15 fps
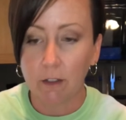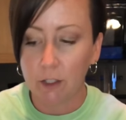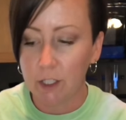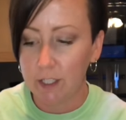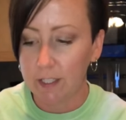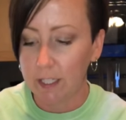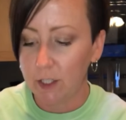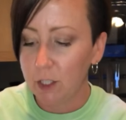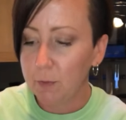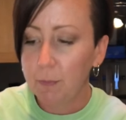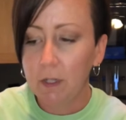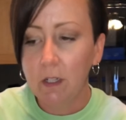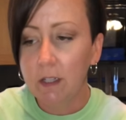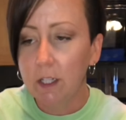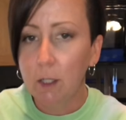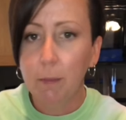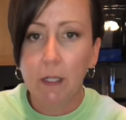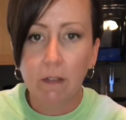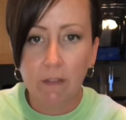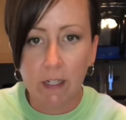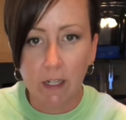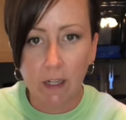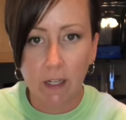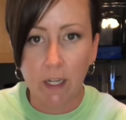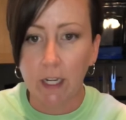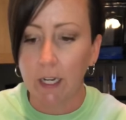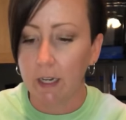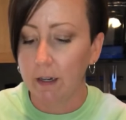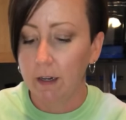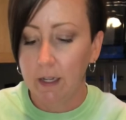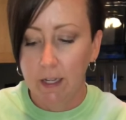she said, just put a little bit of vanilla in it.